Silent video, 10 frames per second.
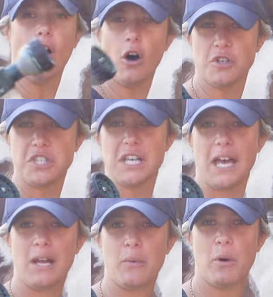hot
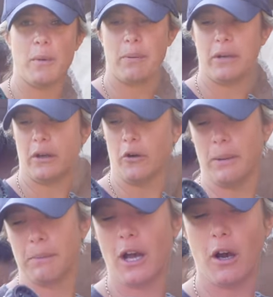today. I will be putting it on
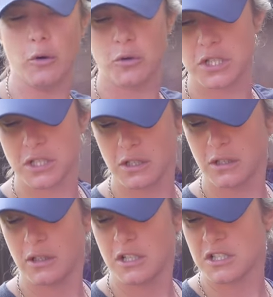him cold
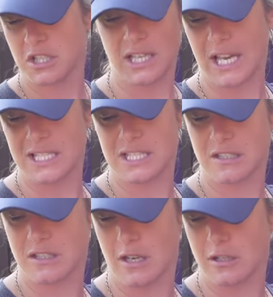so the gas
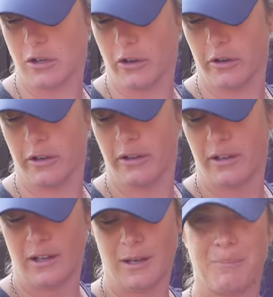isn't turned on,
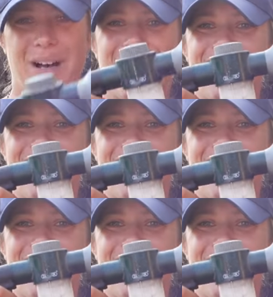but